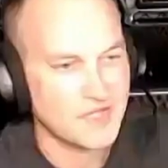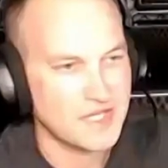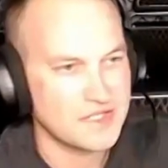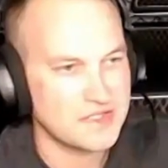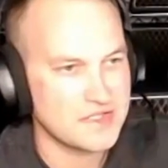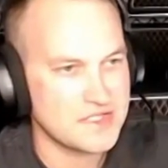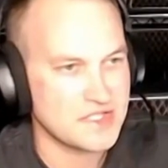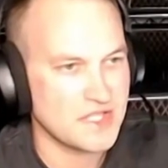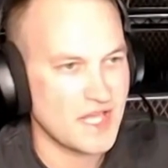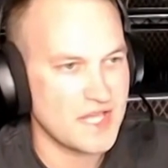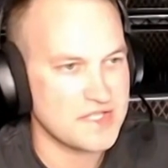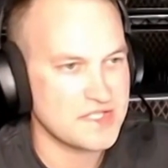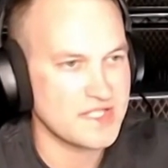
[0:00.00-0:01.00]
and he still
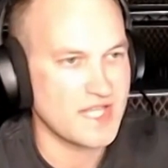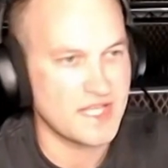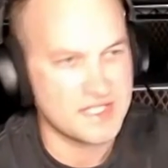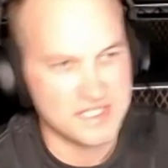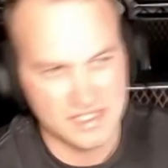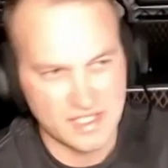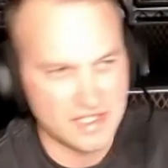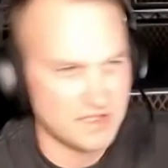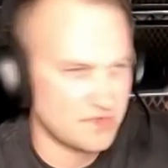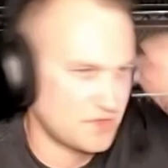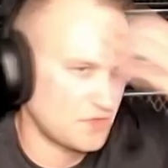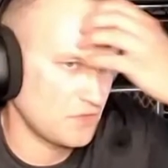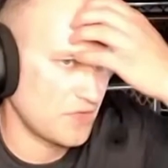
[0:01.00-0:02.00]
has it, and that's late
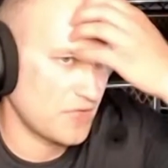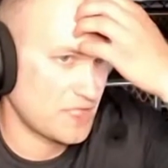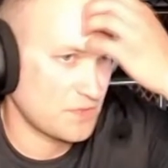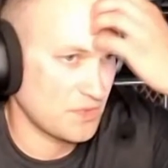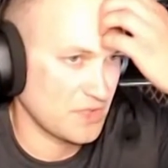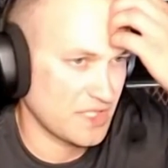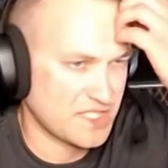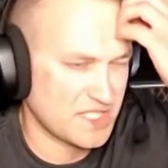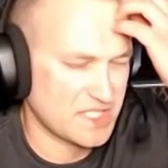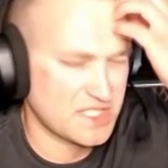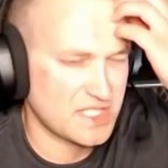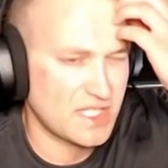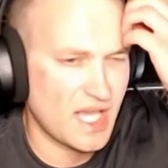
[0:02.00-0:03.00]
too. That's what, like
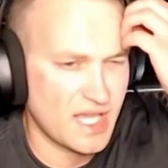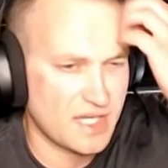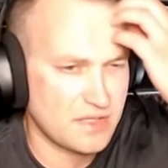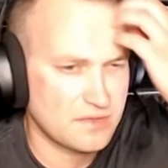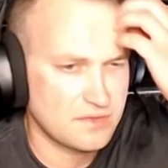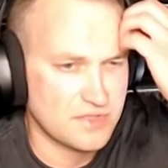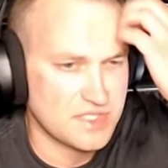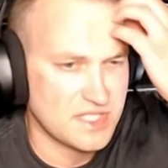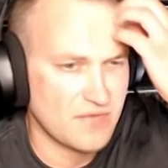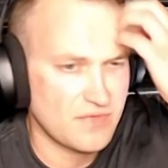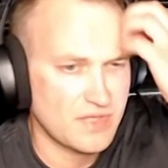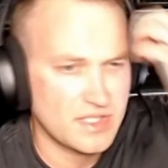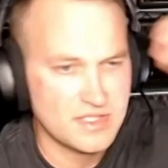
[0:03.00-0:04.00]
69 or 70
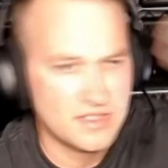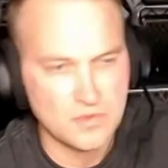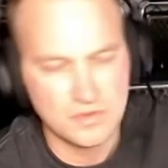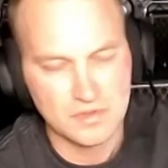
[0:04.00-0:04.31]
he's holding that.